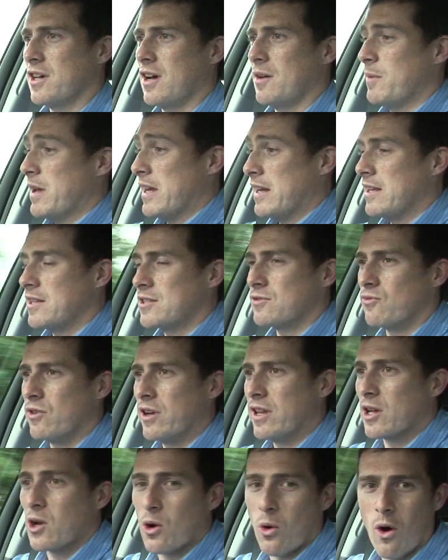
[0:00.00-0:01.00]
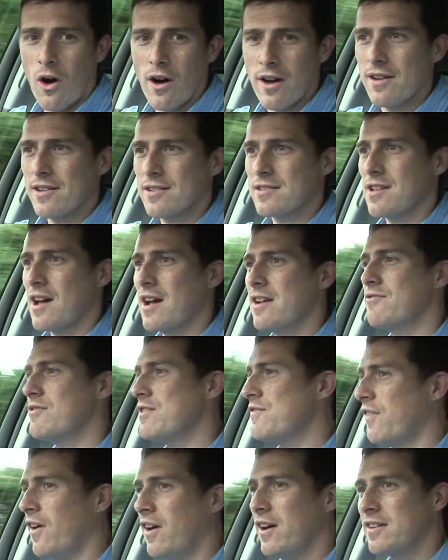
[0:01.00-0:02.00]
I mean, it's really quiet and
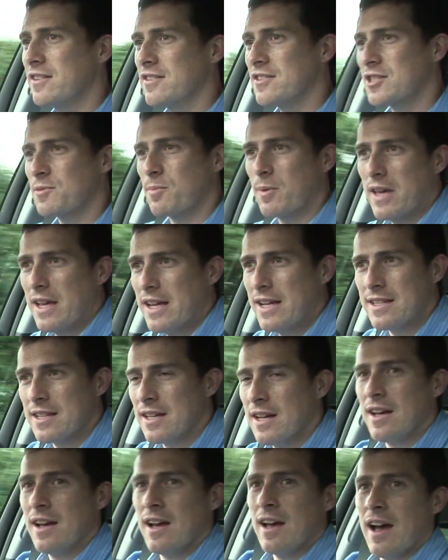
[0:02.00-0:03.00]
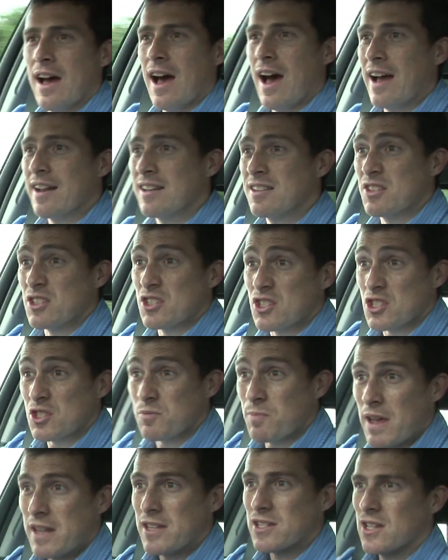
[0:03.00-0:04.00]
refined at speed, and the
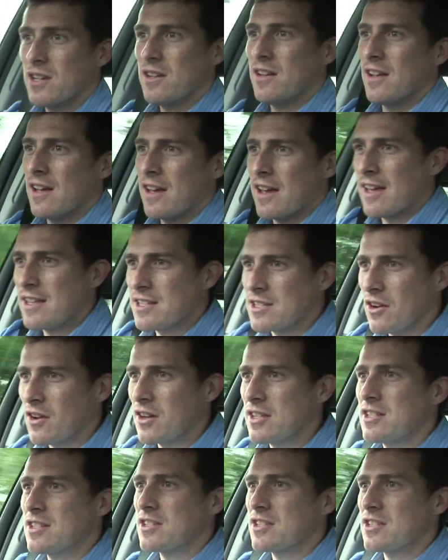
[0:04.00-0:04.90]
suspension is nice